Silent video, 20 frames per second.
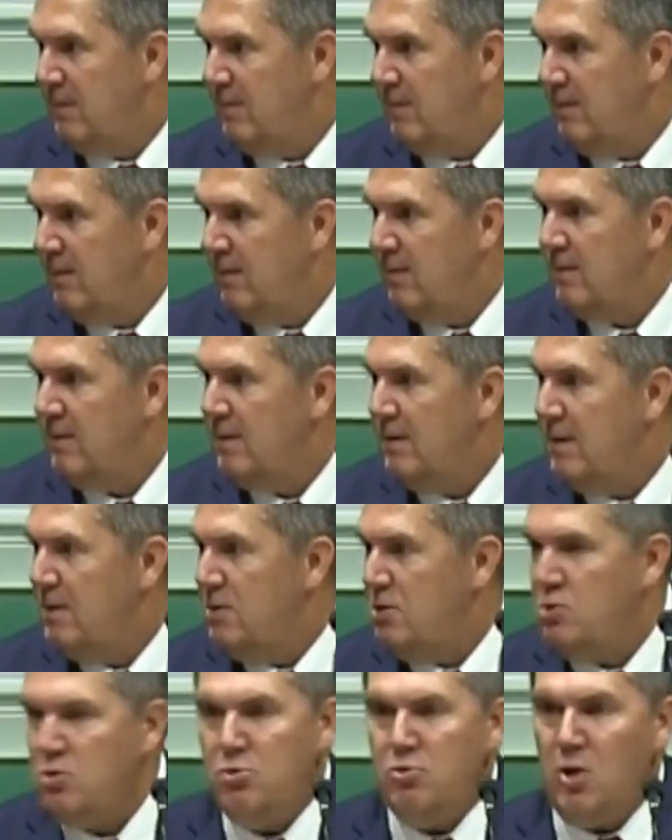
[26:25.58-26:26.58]
Yeah?
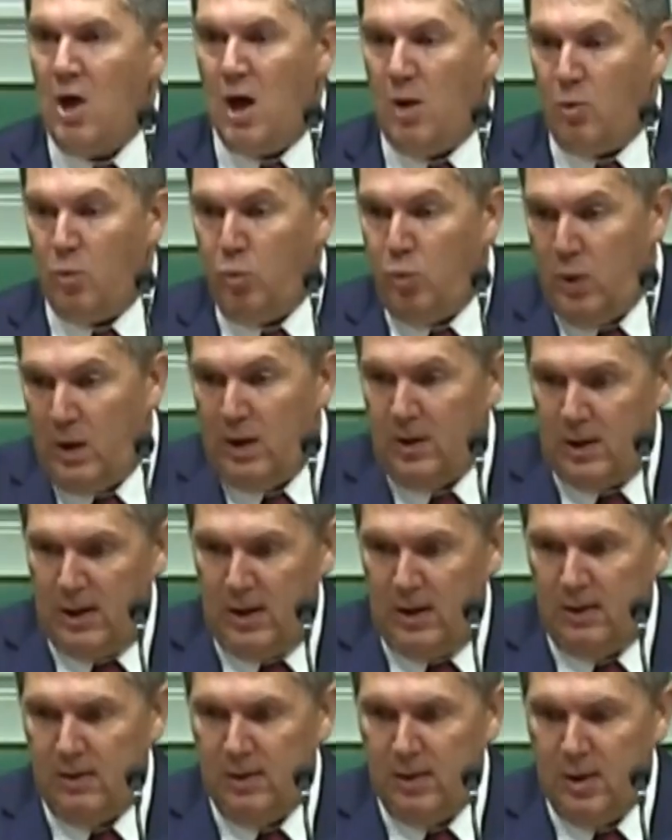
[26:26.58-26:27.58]
You're not
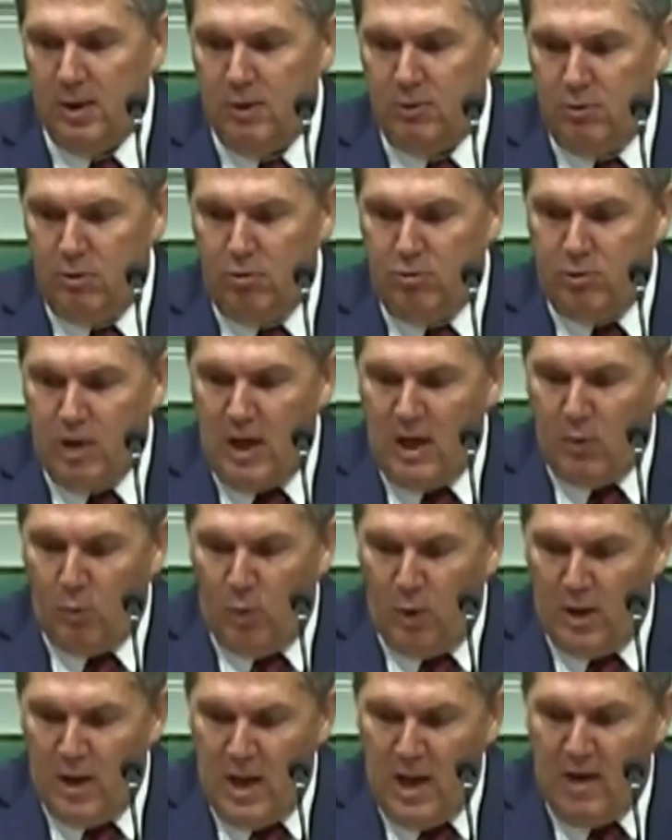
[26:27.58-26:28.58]
willing to take
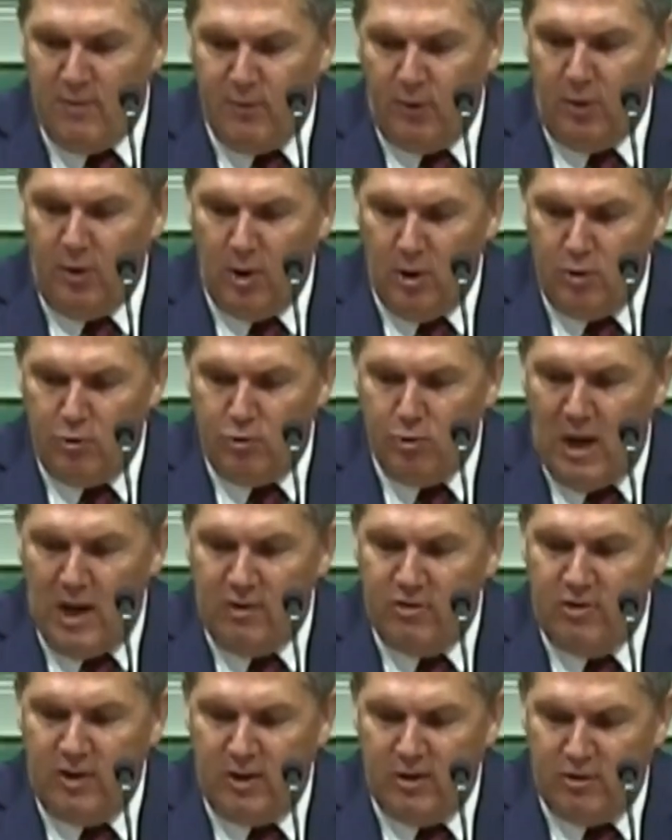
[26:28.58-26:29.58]
whatever
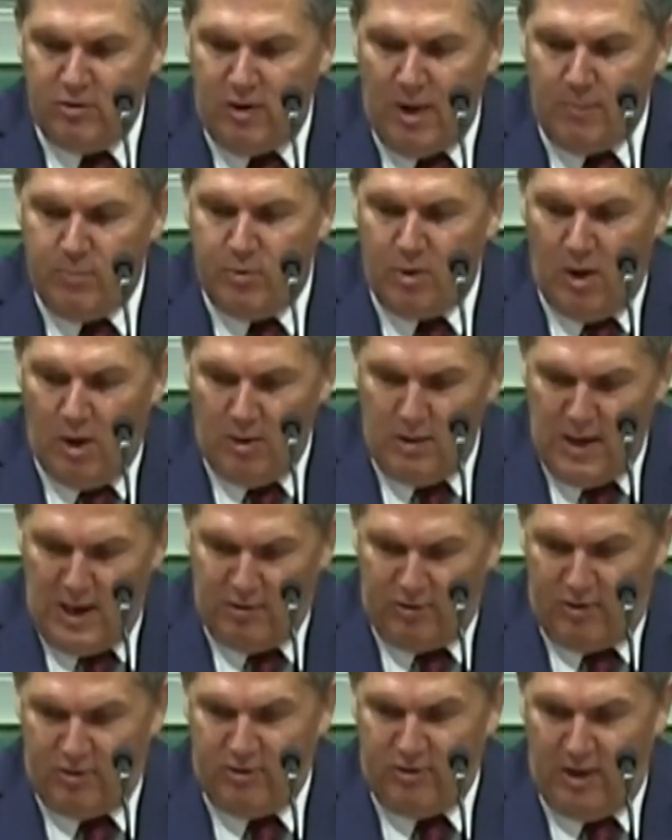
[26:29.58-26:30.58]
drastic steps are
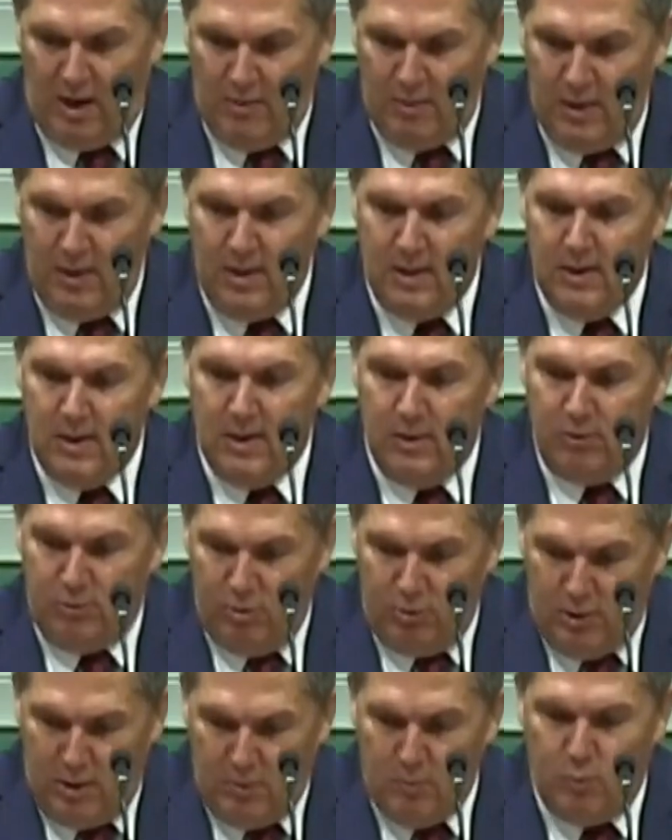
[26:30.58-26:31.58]
necessary
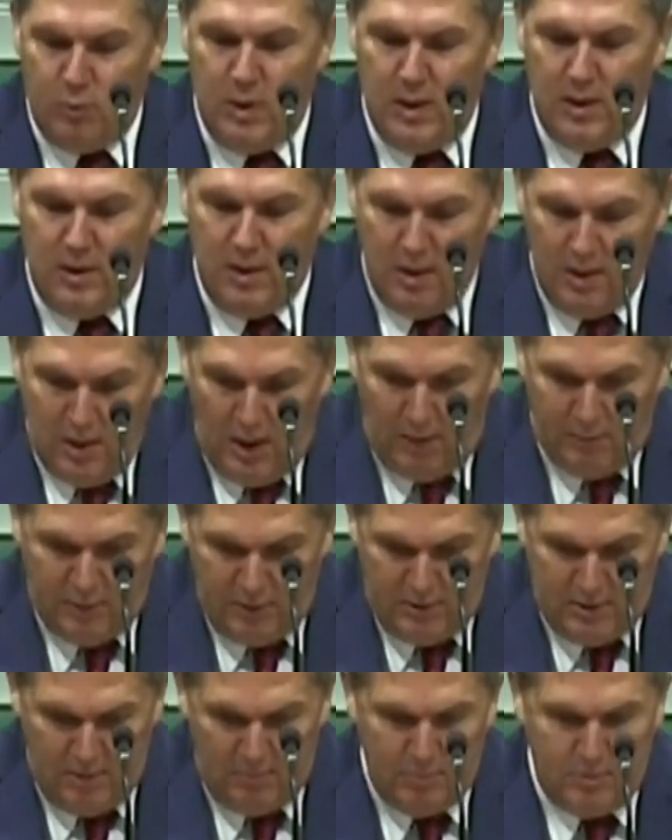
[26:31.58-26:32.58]
to get rid of the
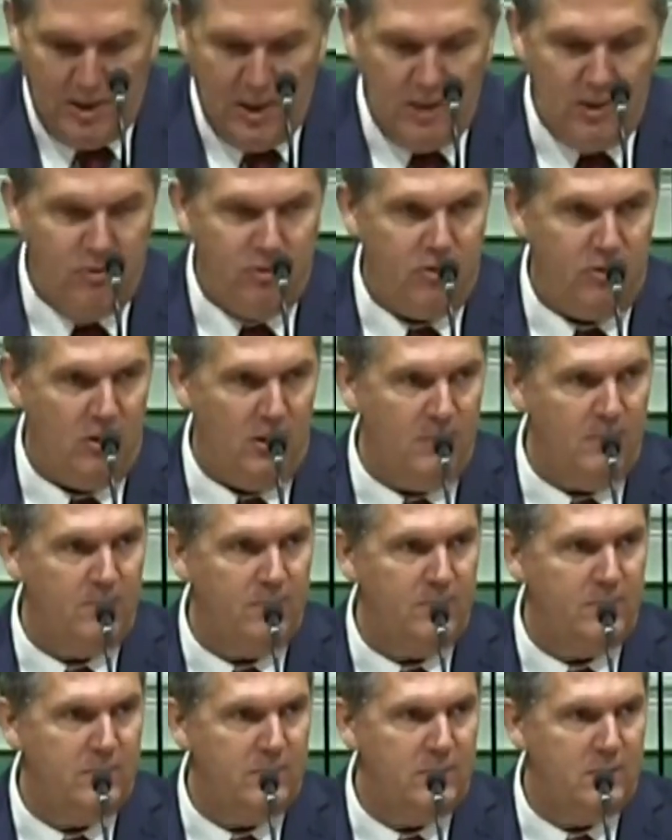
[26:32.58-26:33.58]
temptation.
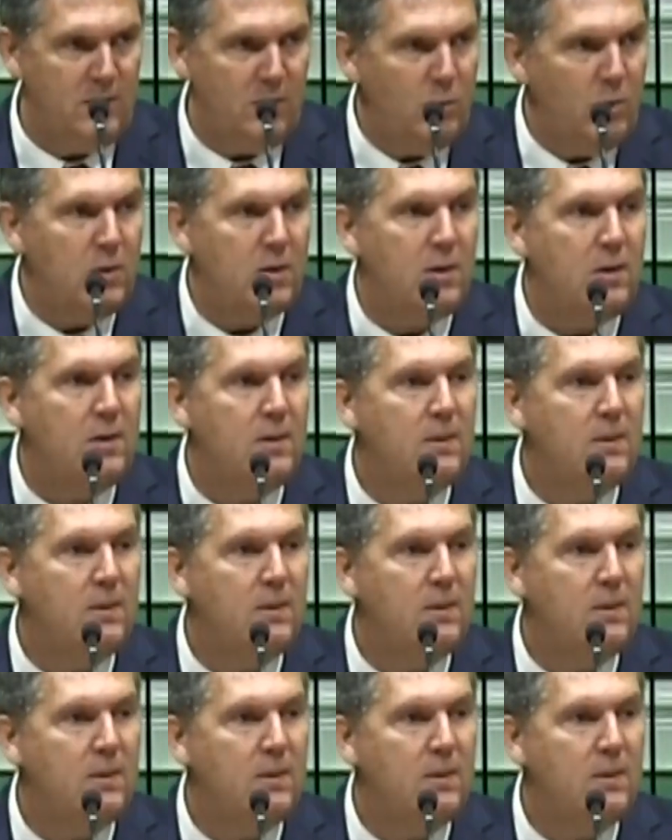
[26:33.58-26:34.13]
Not willing.